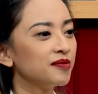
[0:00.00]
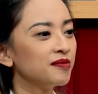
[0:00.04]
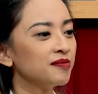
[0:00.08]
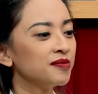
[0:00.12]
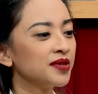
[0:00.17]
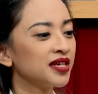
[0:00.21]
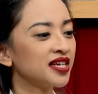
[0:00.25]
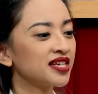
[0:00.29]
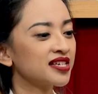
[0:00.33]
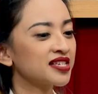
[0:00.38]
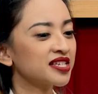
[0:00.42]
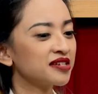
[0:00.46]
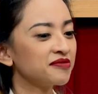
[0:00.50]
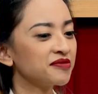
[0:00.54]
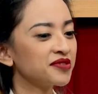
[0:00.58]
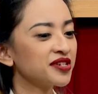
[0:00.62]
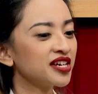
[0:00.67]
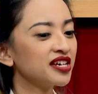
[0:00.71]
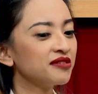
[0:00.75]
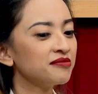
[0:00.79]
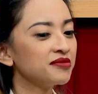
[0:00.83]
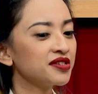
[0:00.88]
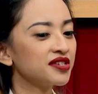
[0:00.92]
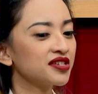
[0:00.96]
because
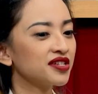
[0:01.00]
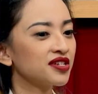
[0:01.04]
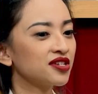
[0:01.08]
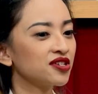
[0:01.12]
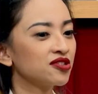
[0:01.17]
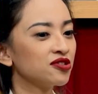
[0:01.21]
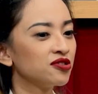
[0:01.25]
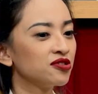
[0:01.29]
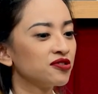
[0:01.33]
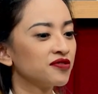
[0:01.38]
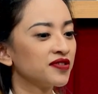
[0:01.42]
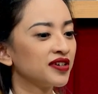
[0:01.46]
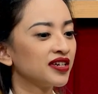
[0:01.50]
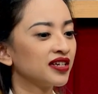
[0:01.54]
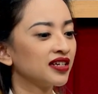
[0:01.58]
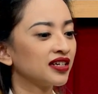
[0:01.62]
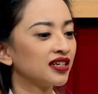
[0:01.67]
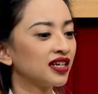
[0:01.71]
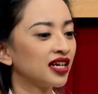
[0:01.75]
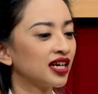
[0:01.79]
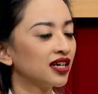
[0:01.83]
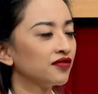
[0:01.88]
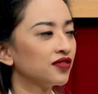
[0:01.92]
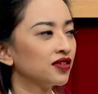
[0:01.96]
sometimes during
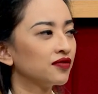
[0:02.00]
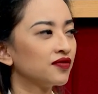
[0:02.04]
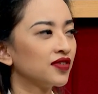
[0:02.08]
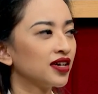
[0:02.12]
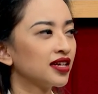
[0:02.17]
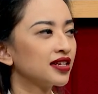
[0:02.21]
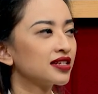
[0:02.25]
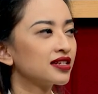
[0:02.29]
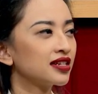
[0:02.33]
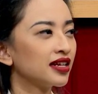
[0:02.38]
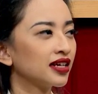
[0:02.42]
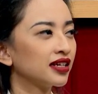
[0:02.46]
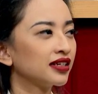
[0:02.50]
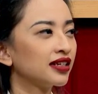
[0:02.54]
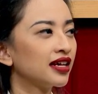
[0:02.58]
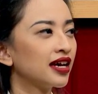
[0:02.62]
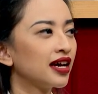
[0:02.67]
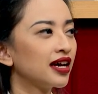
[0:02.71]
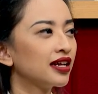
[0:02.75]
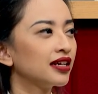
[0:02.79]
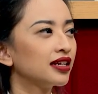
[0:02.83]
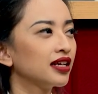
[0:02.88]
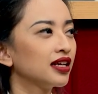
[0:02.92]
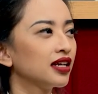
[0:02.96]
live events like
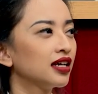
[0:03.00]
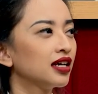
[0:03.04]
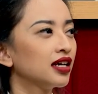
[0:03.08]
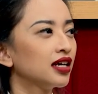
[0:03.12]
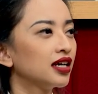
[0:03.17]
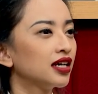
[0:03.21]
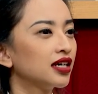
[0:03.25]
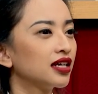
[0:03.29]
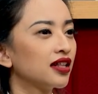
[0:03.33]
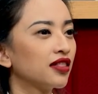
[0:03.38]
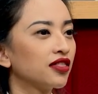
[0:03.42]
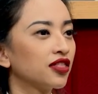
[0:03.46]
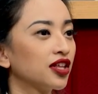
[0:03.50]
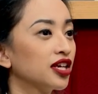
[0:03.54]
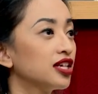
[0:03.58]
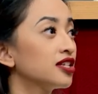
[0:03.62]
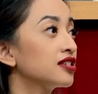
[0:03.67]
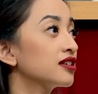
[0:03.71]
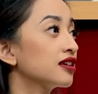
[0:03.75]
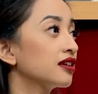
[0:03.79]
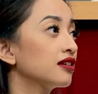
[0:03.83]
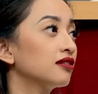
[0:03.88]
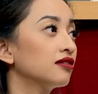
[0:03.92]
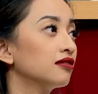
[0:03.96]
that,
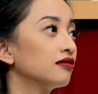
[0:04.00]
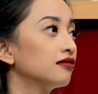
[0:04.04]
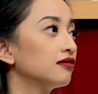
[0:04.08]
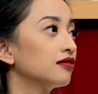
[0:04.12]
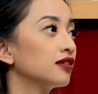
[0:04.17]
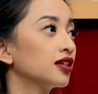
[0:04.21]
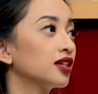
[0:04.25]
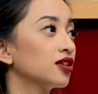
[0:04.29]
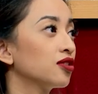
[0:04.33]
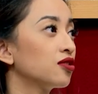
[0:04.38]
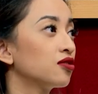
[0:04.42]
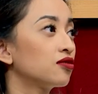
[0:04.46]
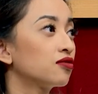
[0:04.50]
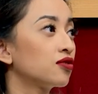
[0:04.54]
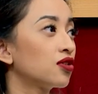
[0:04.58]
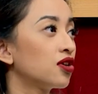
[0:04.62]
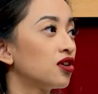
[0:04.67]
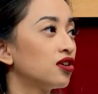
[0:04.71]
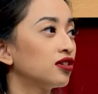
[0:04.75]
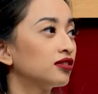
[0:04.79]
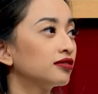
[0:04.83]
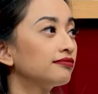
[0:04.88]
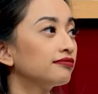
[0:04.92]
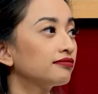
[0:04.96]
things can can go
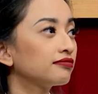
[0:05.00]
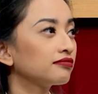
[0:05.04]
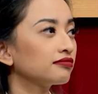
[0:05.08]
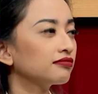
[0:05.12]
wrong,